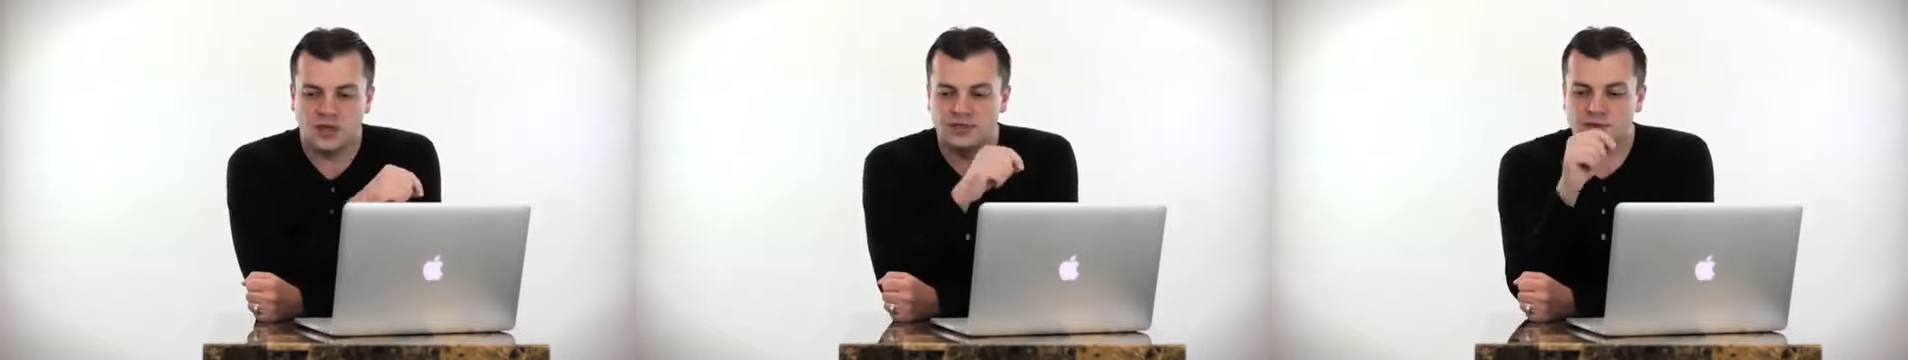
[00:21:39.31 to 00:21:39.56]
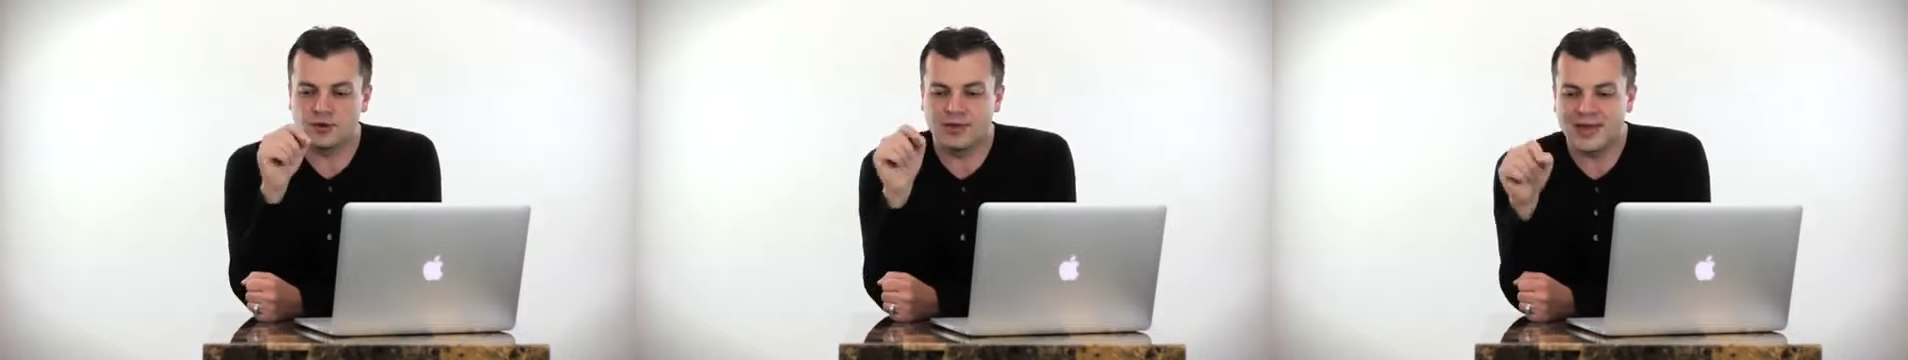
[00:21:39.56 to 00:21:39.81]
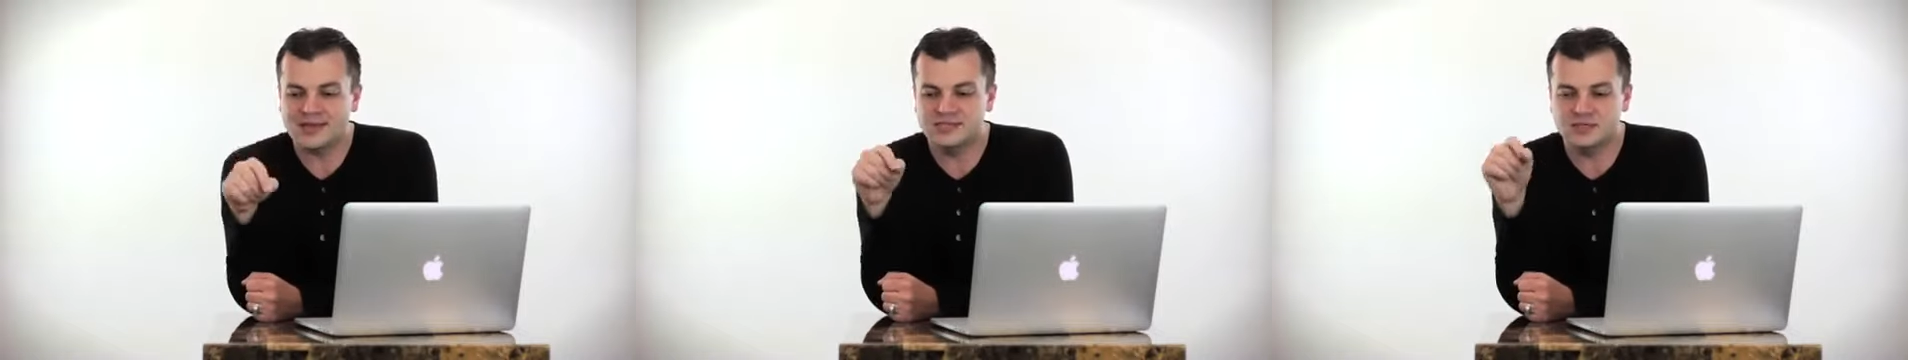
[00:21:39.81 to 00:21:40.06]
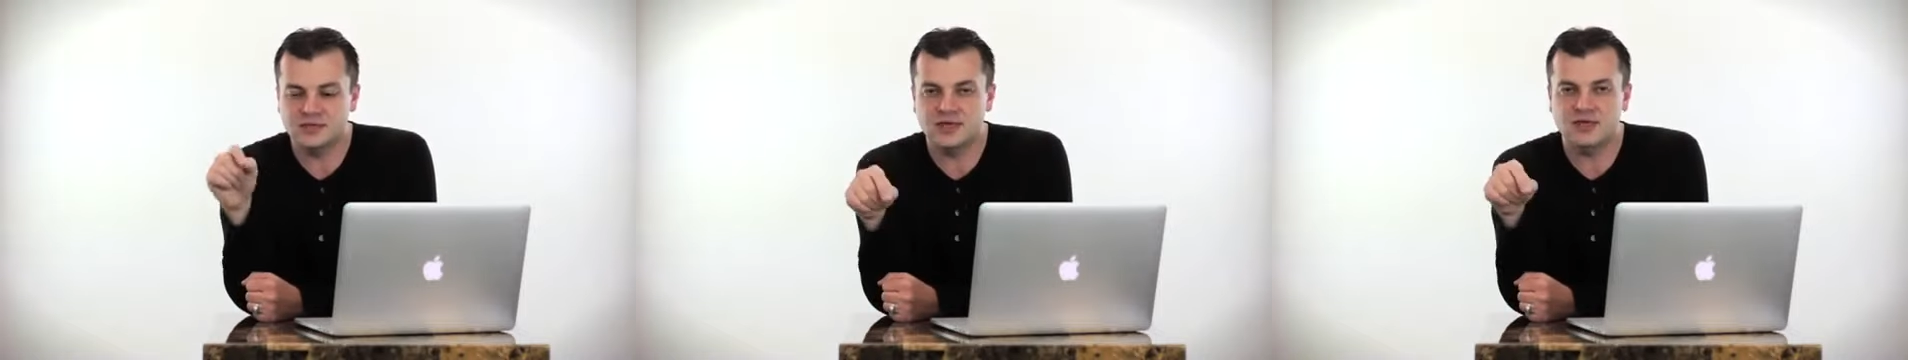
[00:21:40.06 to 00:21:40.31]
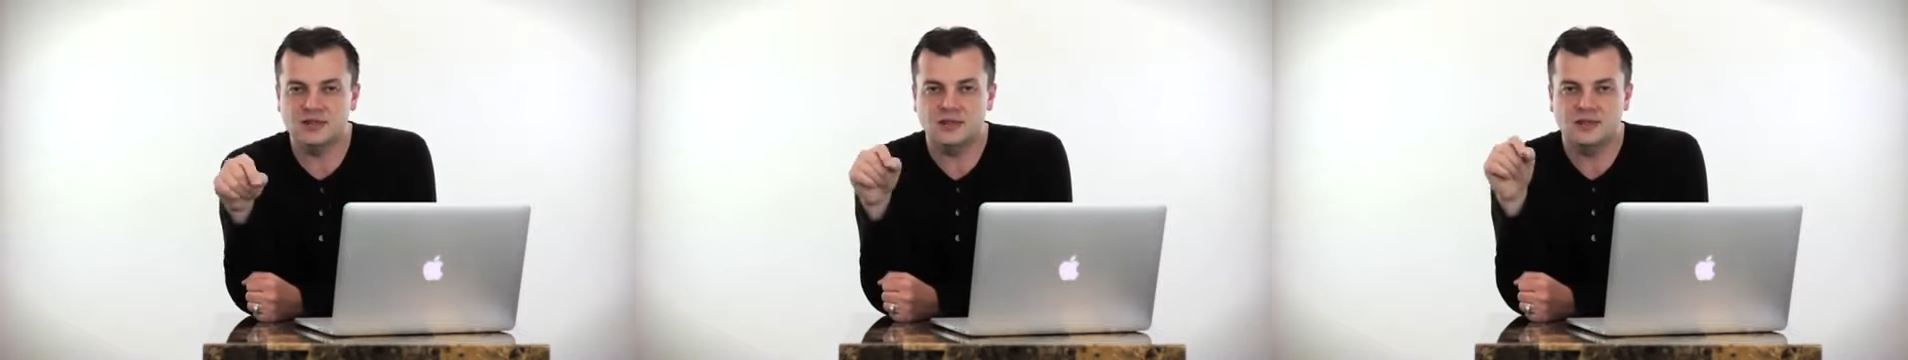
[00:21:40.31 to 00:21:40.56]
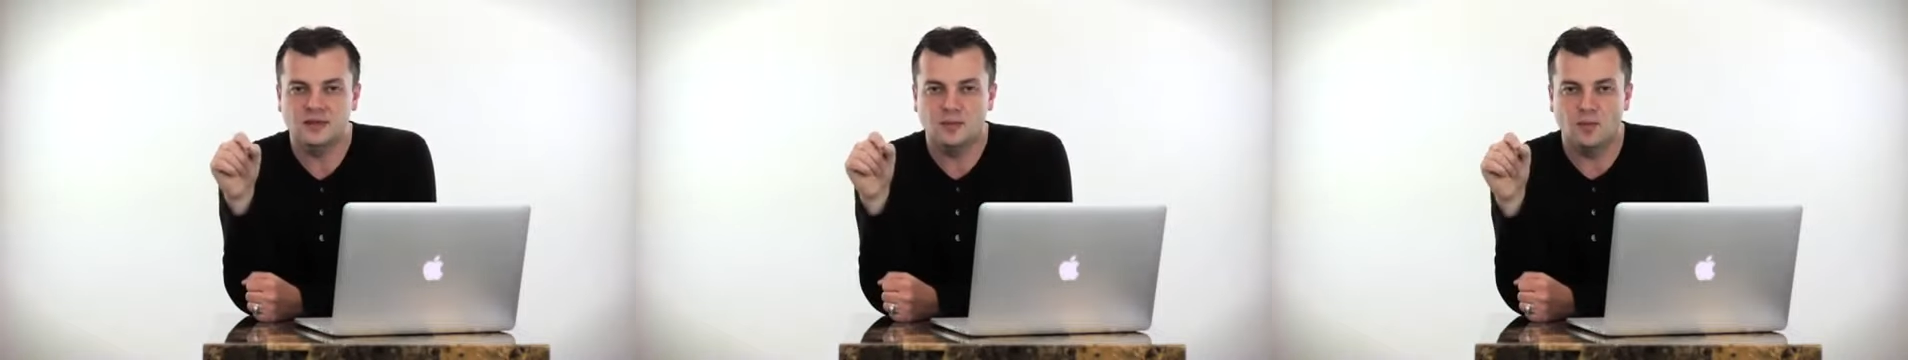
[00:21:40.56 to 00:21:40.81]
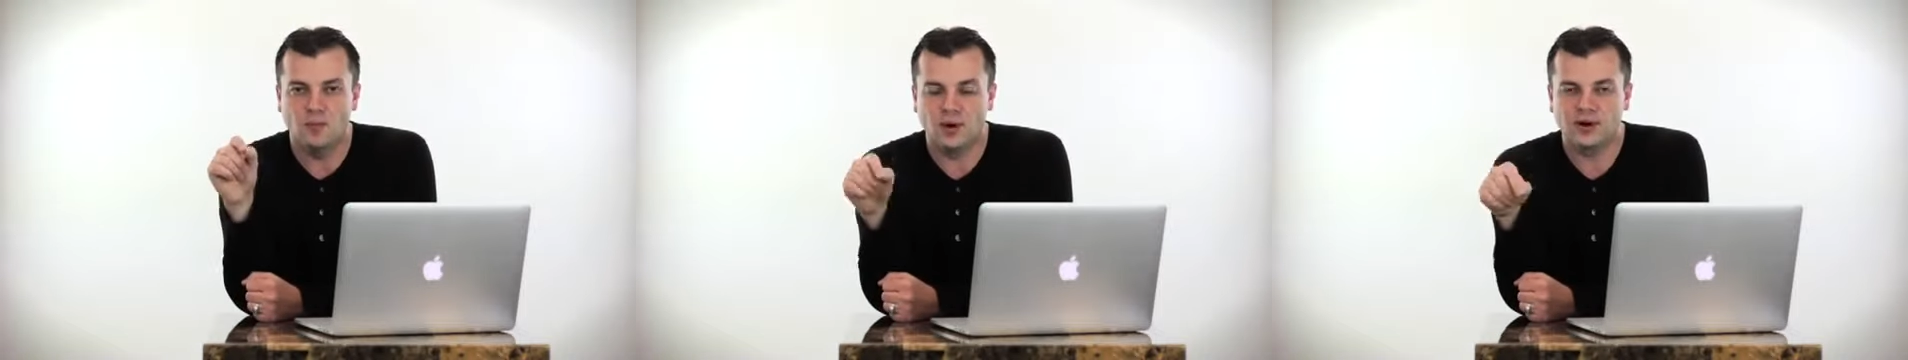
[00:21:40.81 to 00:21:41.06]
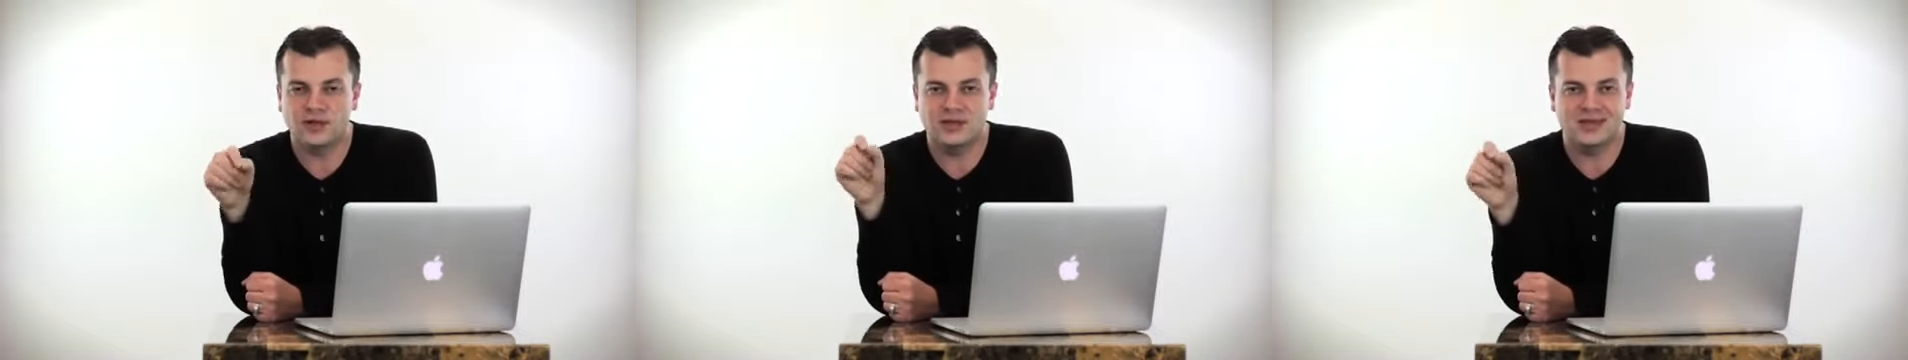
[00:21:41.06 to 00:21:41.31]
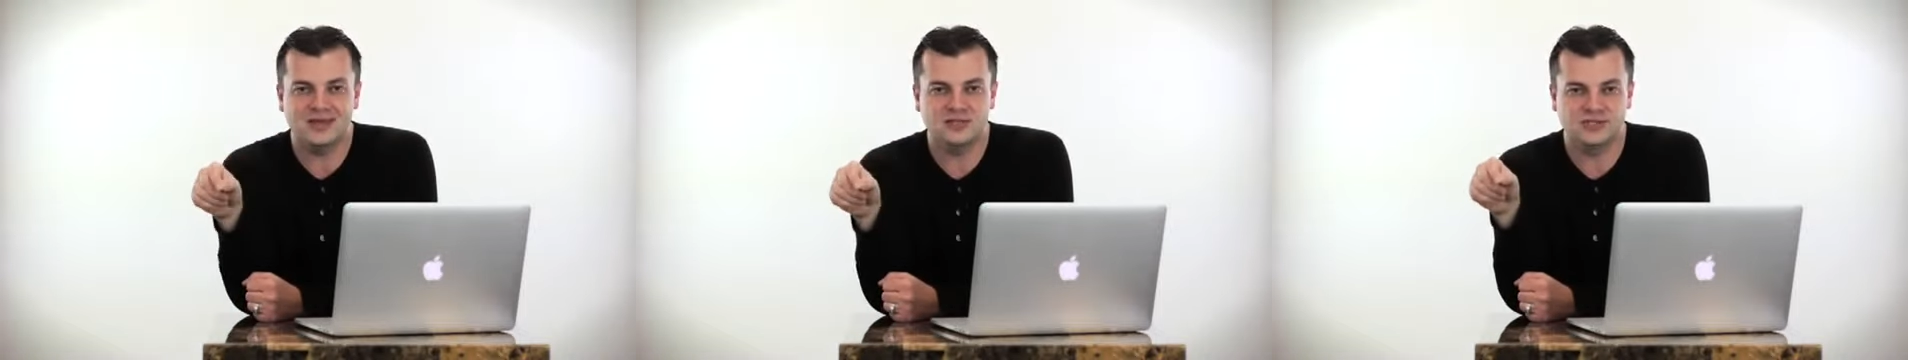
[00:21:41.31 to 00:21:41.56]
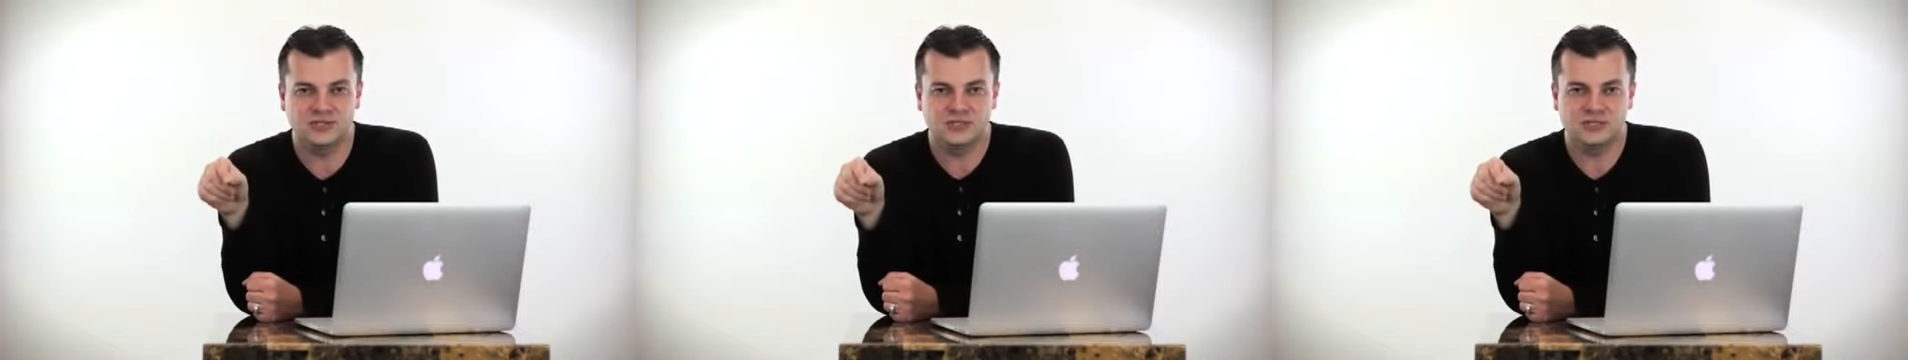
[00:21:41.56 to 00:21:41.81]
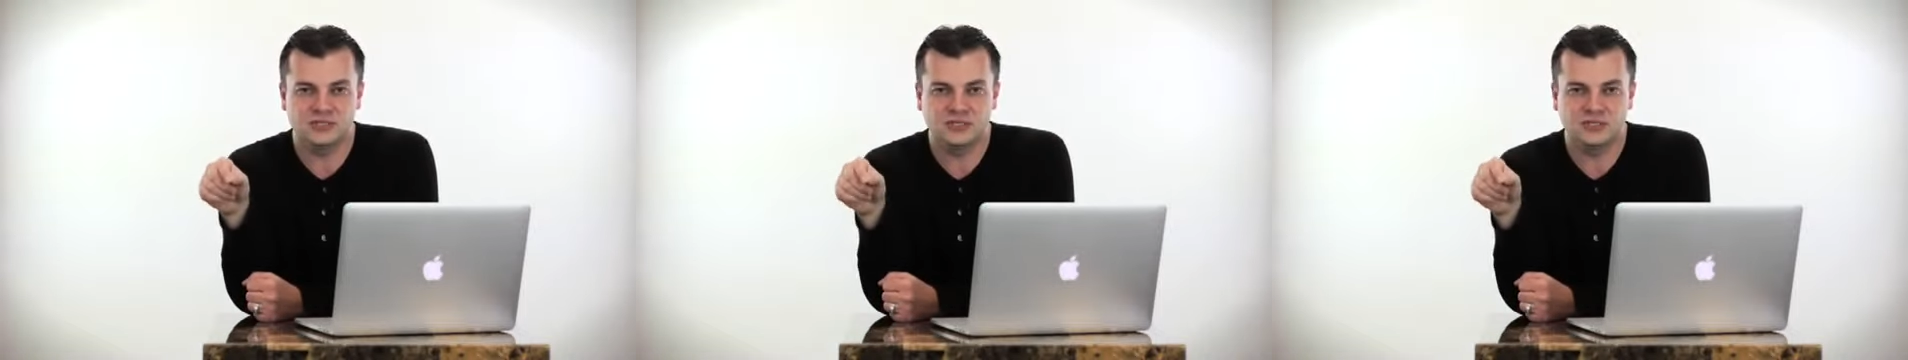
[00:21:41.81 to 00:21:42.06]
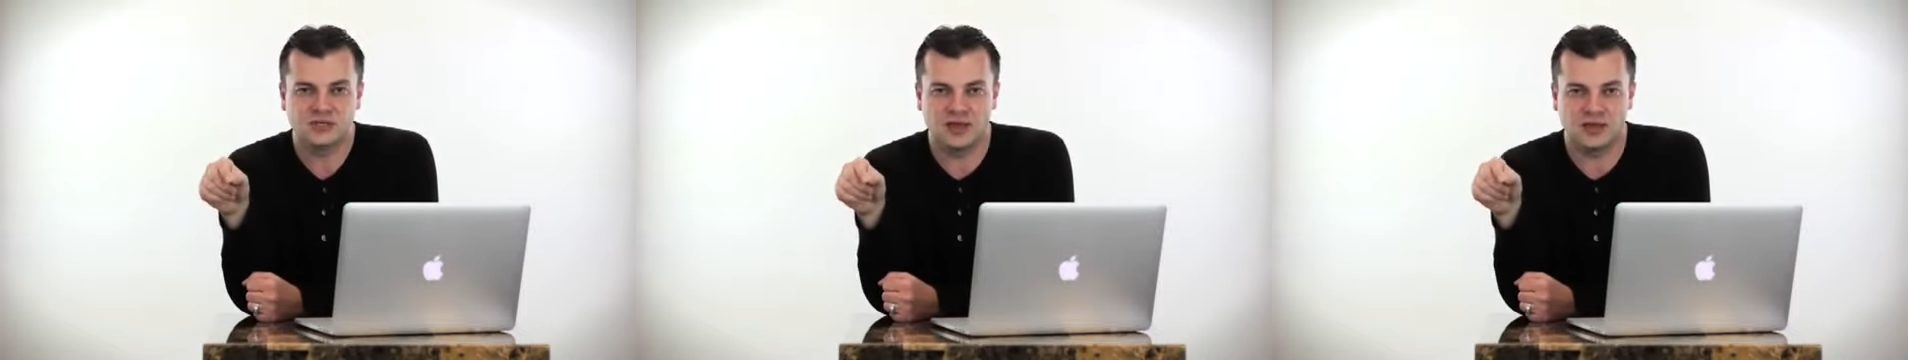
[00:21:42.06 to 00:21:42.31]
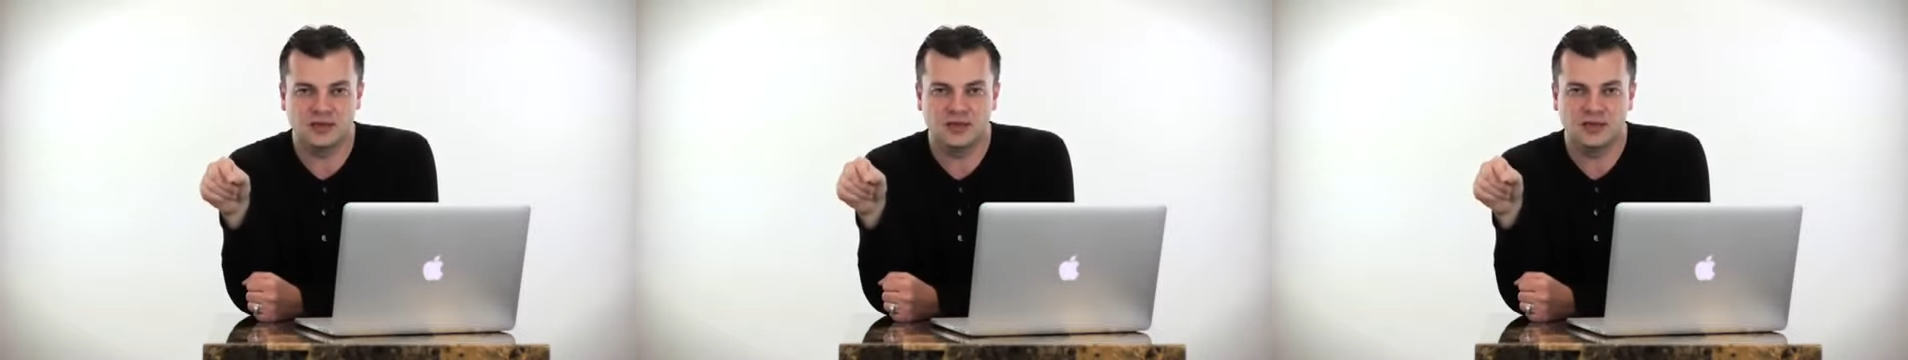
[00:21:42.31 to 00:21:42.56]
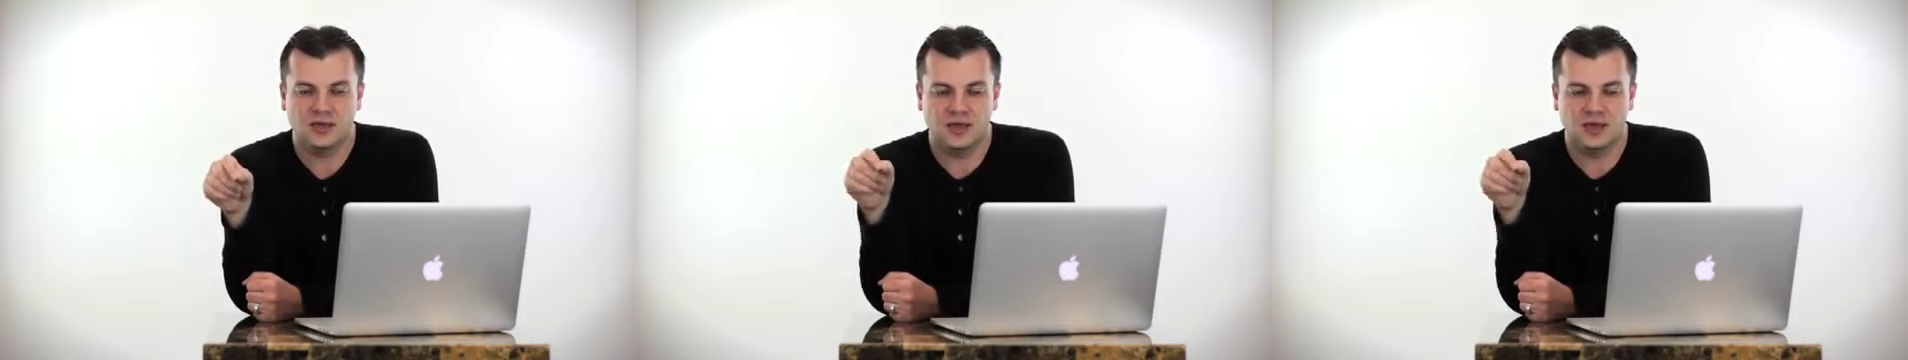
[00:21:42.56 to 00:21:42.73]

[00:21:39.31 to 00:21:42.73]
in their gasoline marketing engines, okay?